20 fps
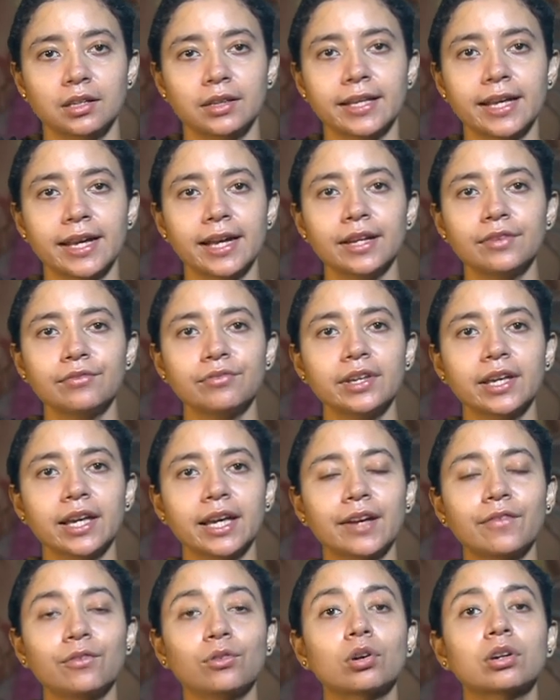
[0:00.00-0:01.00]
Then we
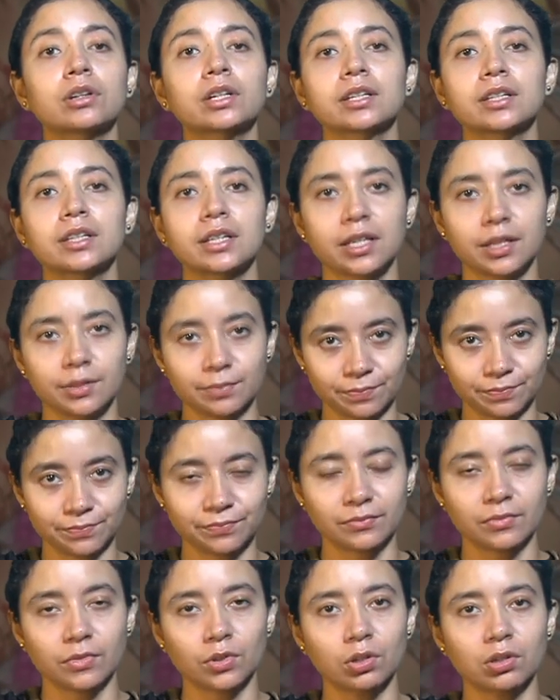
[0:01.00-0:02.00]
have Nautanki.
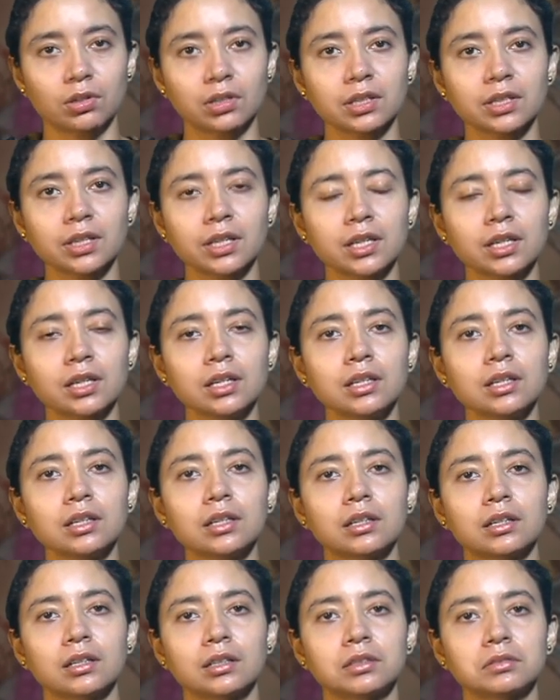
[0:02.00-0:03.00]

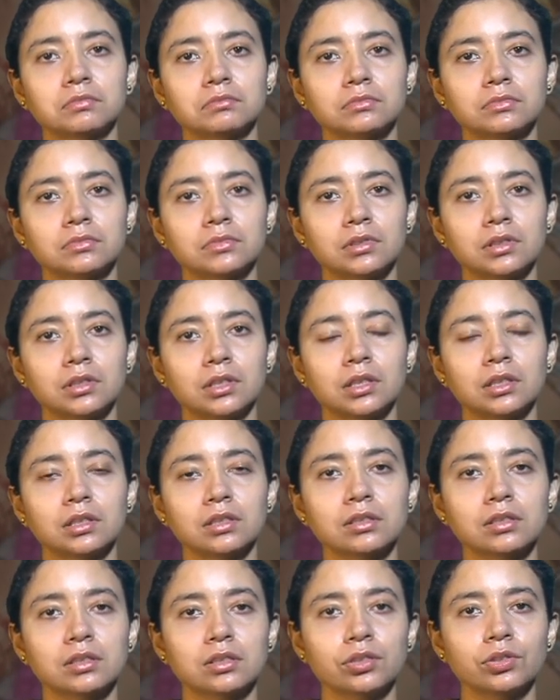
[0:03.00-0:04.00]
Nautanki uh,
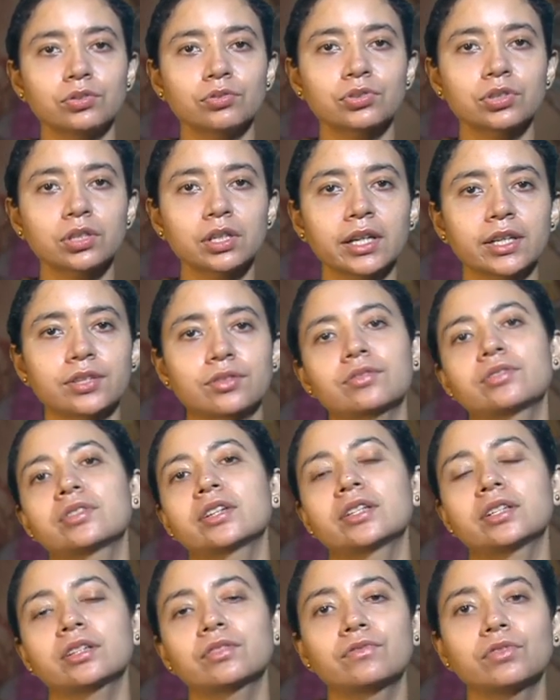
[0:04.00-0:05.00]
is usually
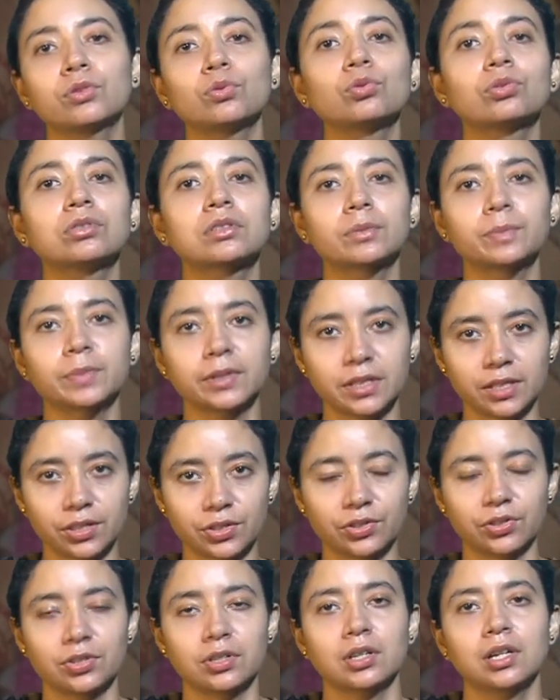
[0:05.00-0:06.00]
associated with Uttar
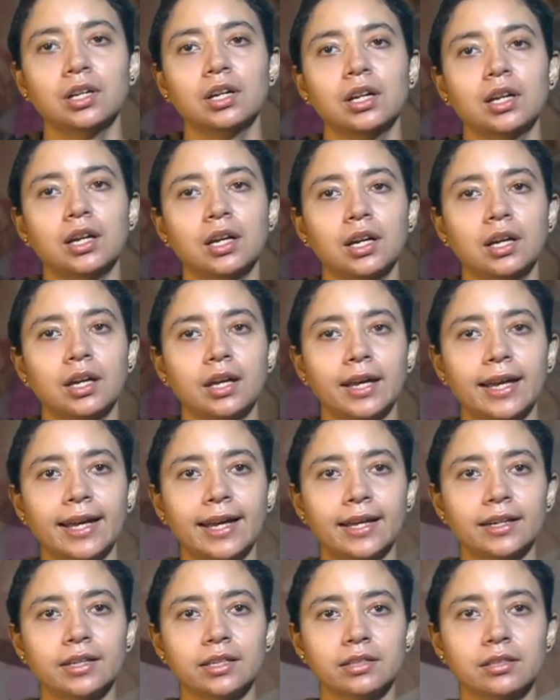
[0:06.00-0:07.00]
Pradesh
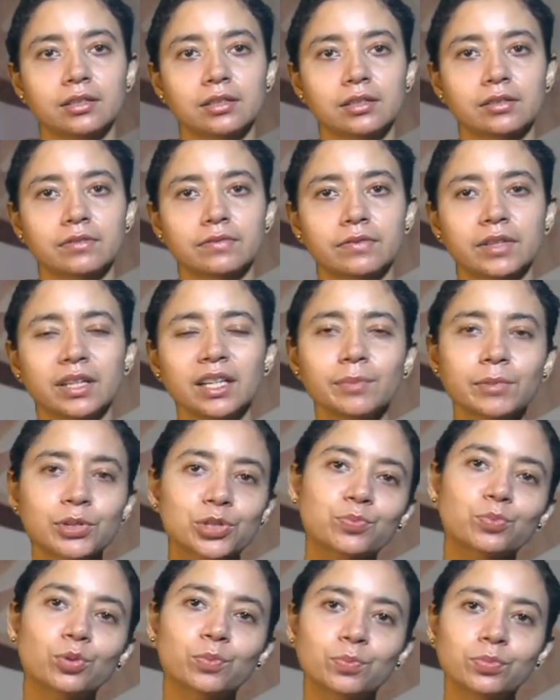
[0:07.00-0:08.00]
and it is very
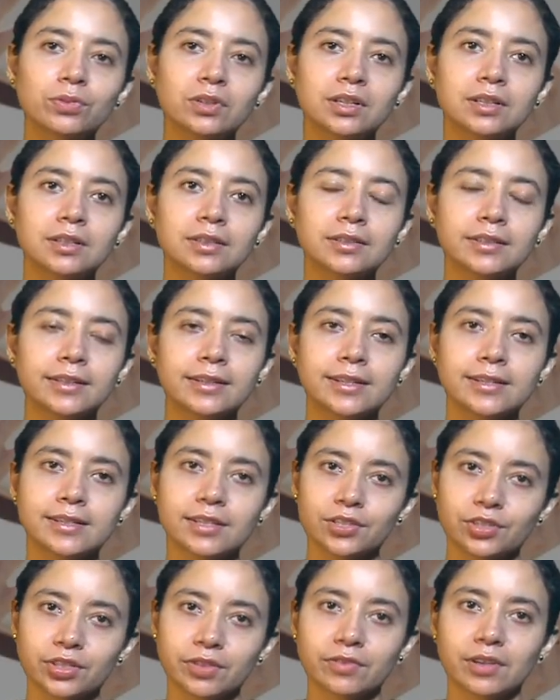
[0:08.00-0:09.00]
much popular in the
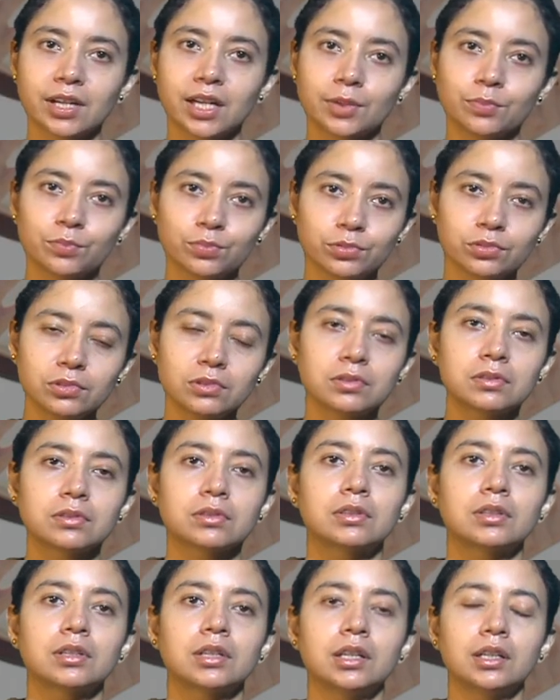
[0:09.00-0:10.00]
city of Kanpur,
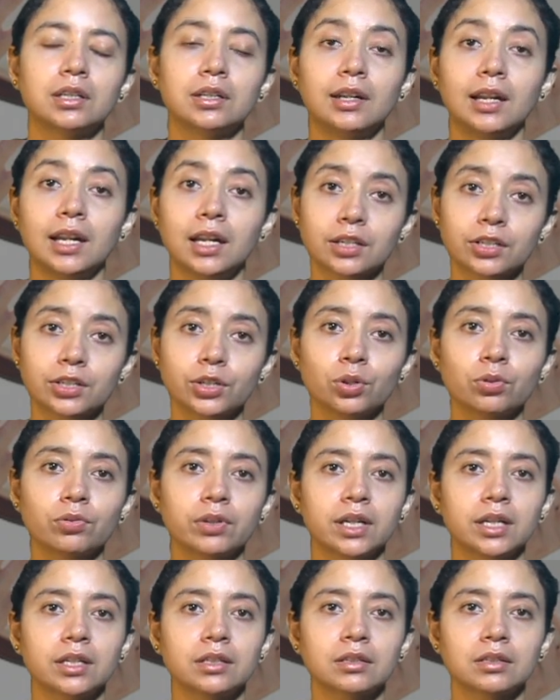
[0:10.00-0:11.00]
uh, Lucknow
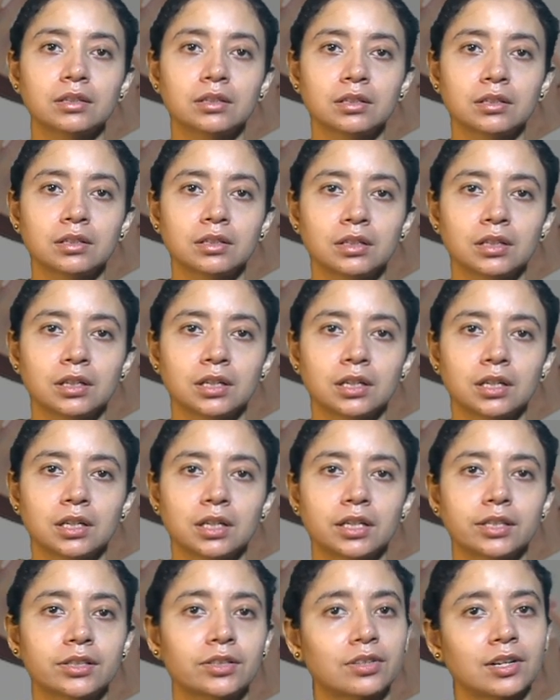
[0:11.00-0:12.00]
and
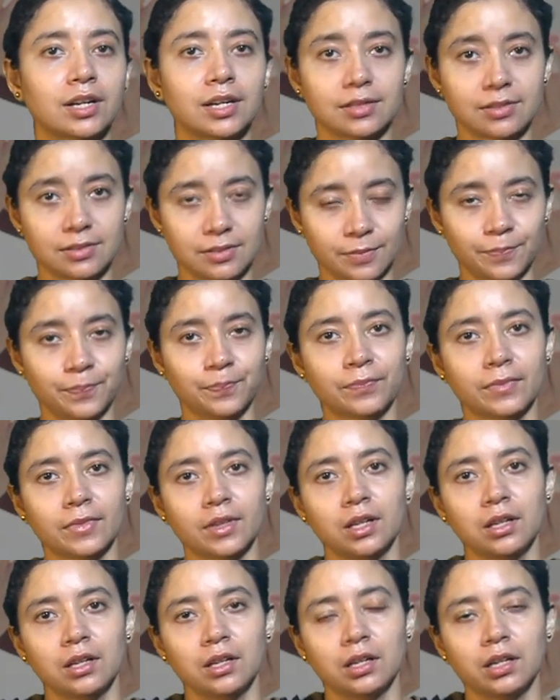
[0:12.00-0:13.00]
Hathras.
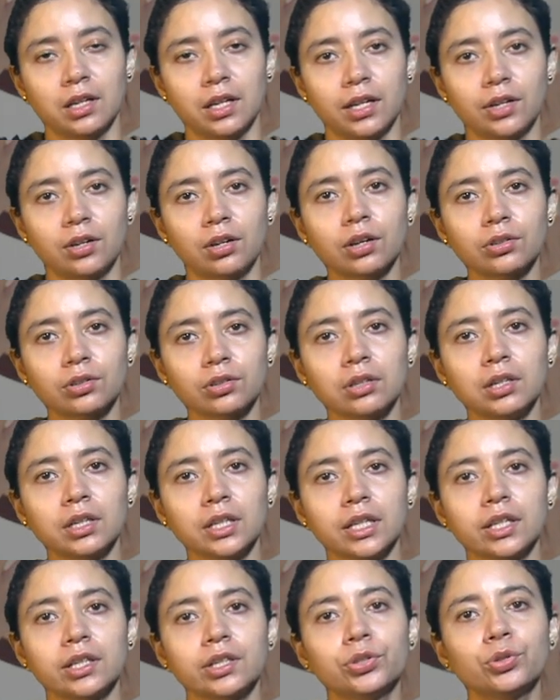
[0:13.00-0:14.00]
And not
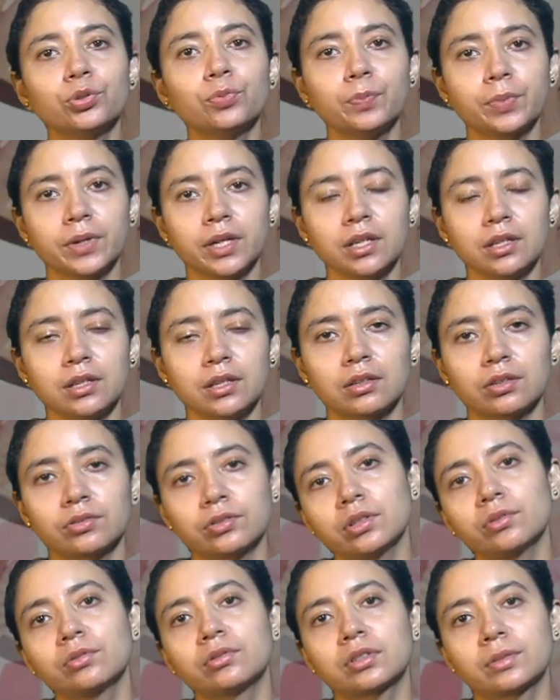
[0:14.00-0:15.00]
only UP, not
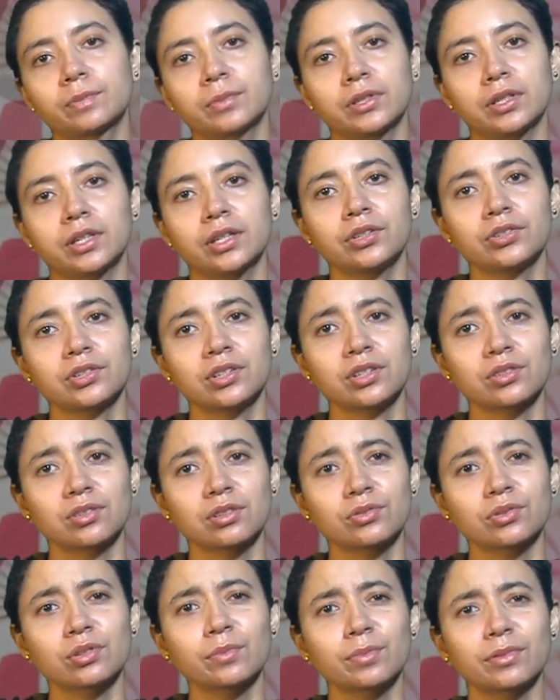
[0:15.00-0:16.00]
only Uttar Pradesh, it is
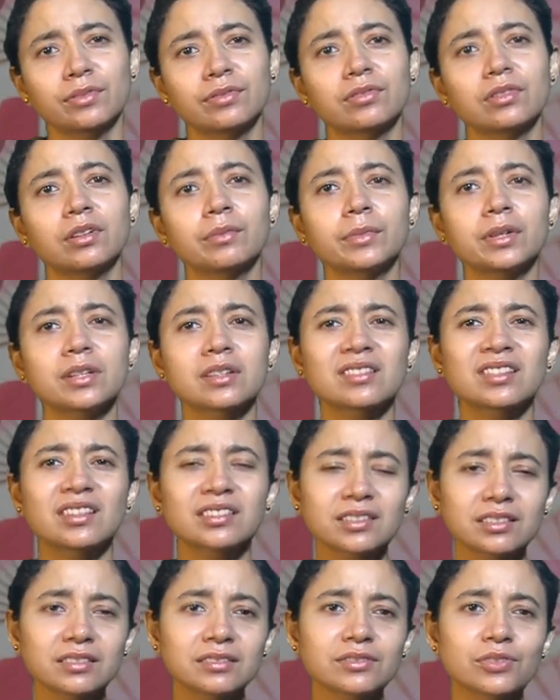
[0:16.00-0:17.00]
also performed in
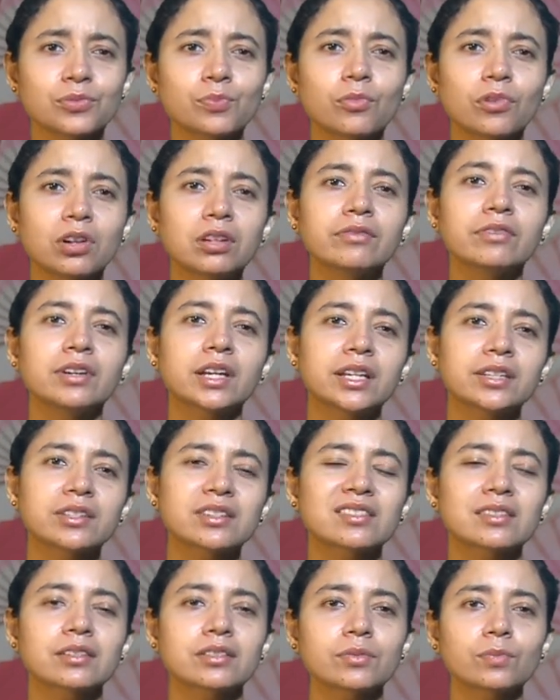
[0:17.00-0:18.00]
certain small
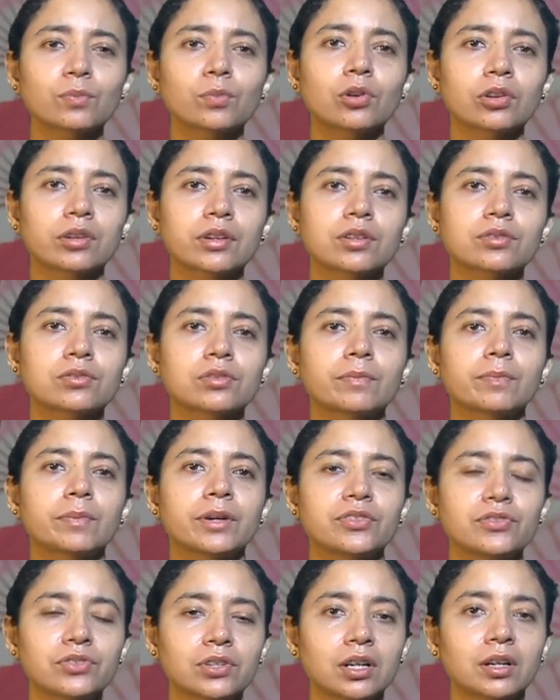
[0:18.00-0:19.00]
villages, certain pockets of
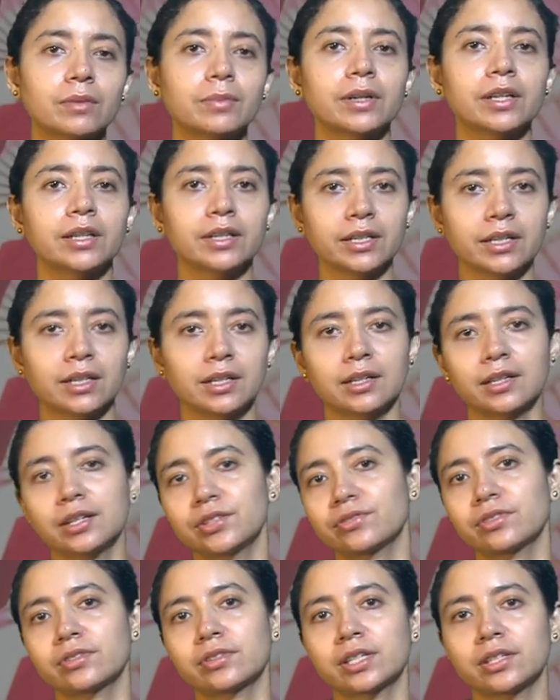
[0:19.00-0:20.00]
Punjab,
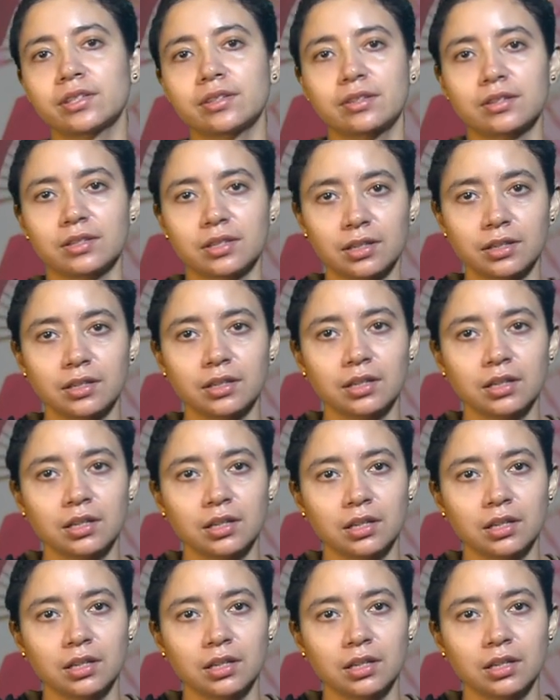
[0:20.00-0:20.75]
Haryana, and Rajasthan.